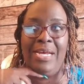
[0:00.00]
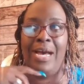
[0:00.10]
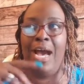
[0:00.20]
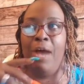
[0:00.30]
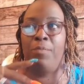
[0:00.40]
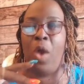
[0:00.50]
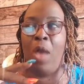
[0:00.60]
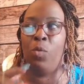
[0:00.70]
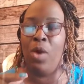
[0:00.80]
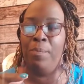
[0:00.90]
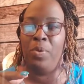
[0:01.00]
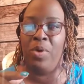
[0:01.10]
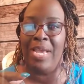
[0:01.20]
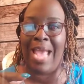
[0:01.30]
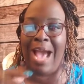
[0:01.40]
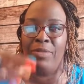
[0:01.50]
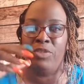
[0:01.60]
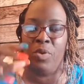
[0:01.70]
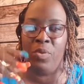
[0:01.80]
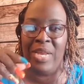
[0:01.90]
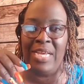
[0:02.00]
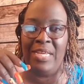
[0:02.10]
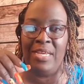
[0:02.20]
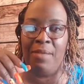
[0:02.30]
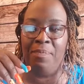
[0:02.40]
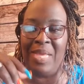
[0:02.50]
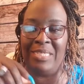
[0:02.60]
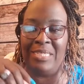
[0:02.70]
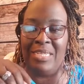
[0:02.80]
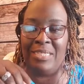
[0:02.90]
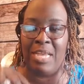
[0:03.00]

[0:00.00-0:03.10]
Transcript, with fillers: Um, at one point, I was doing really good in business,